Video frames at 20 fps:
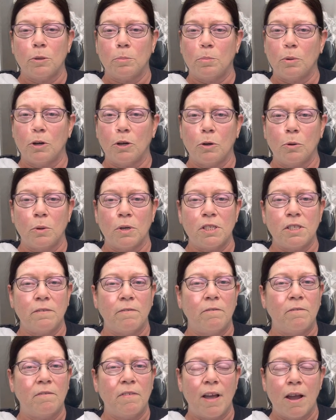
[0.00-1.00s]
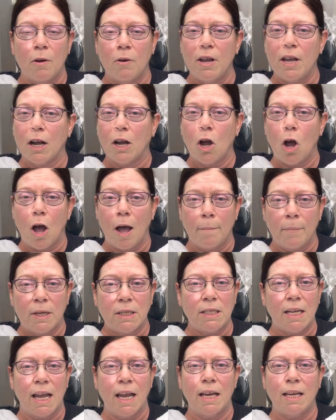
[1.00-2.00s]
Burke was very
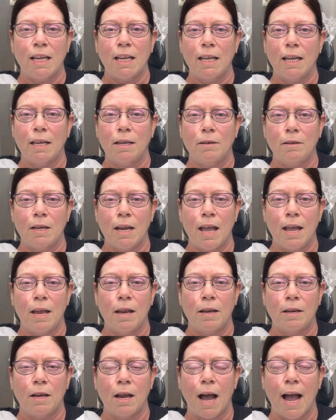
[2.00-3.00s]
accommodating in